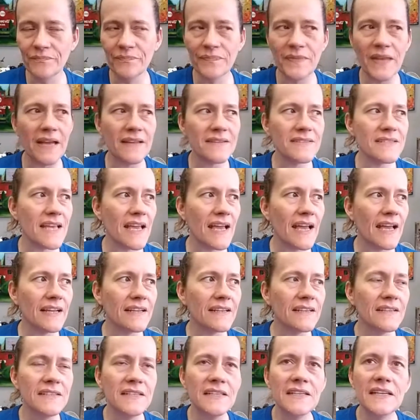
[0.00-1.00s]
not
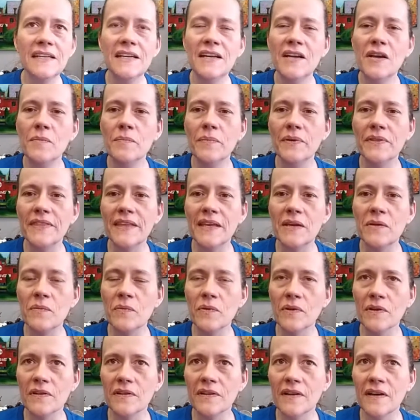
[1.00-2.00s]
tag, but they
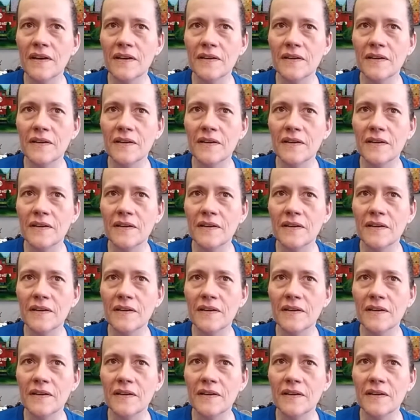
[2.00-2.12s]
were,